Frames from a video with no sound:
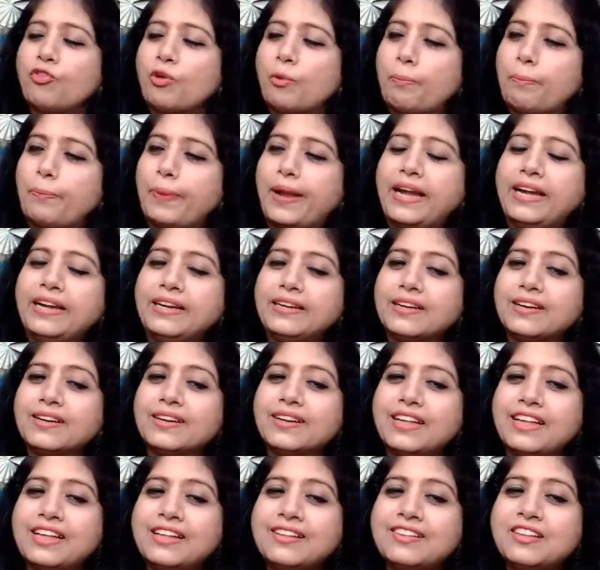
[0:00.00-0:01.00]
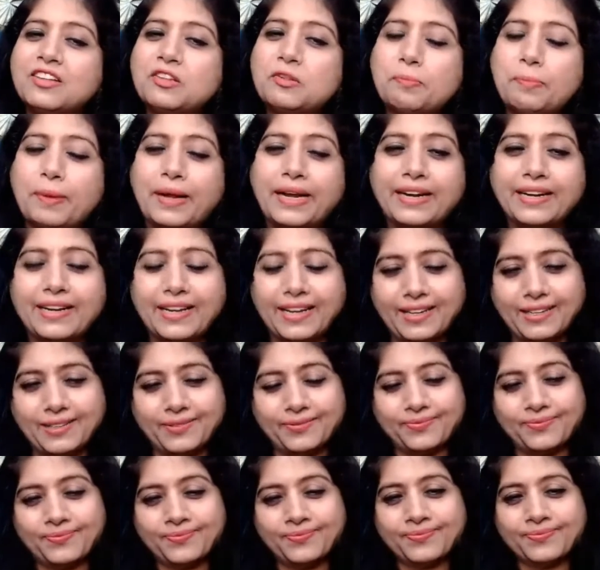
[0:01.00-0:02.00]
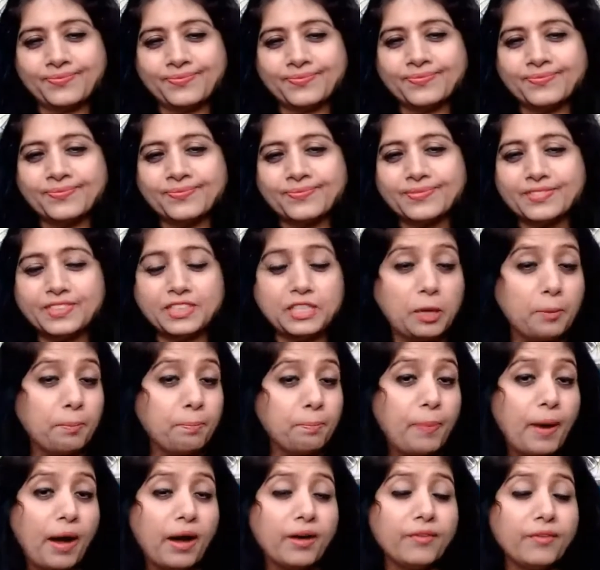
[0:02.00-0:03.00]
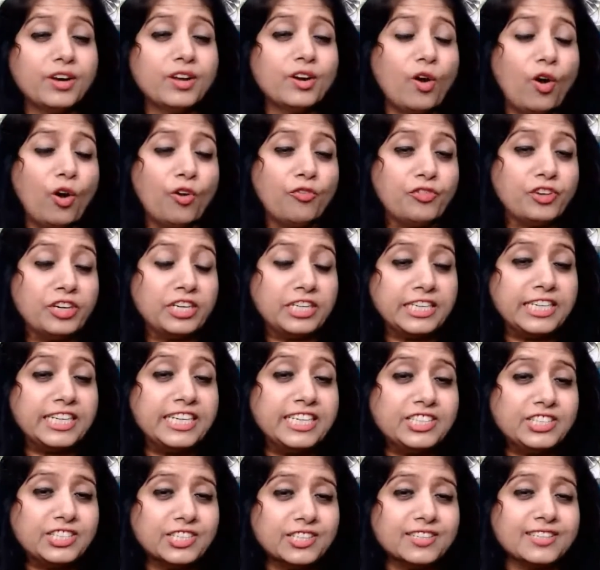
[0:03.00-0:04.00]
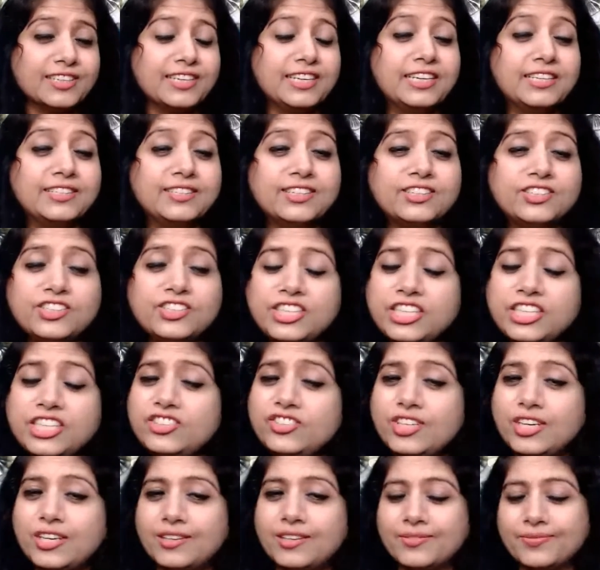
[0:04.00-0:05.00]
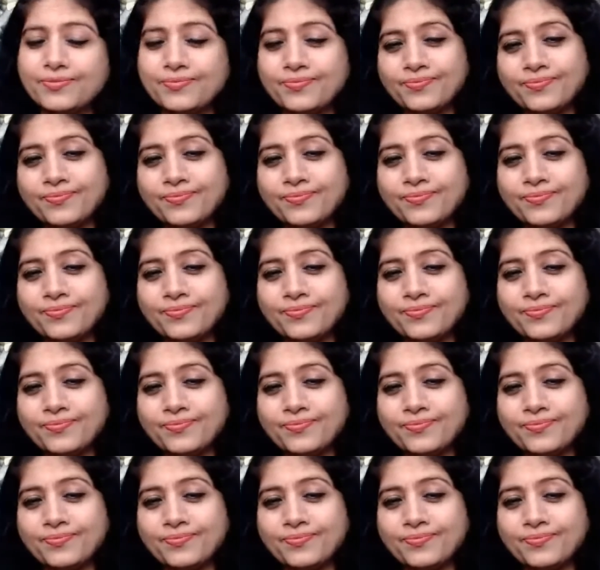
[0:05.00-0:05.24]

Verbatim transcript: of a painter is his painting. The power of a teacher is his teaching.